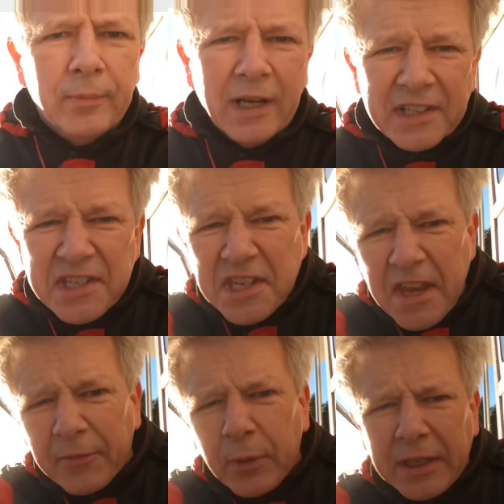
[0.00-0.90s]
let's
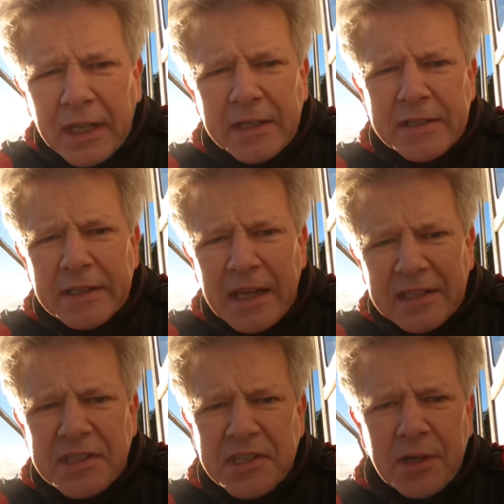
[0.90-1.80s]
see if we can
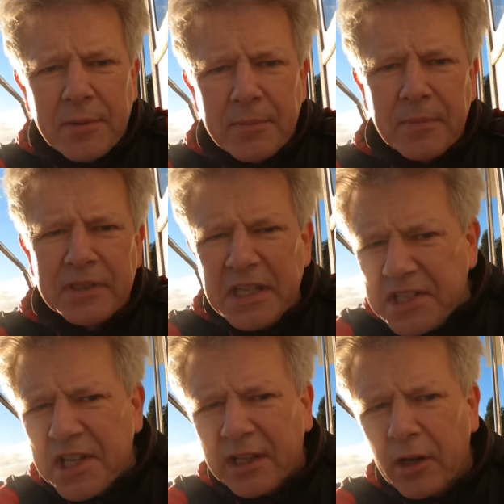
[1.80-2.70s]
get some
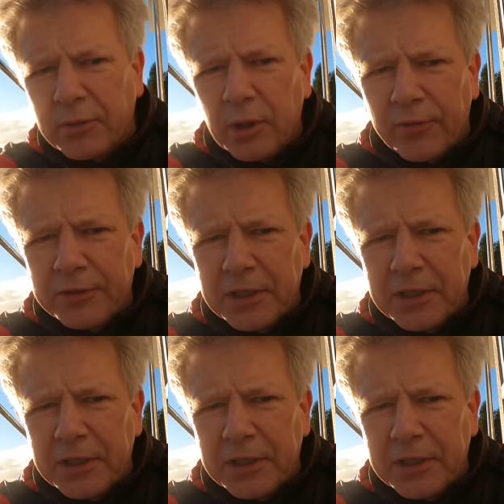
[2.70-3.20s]
diesel out of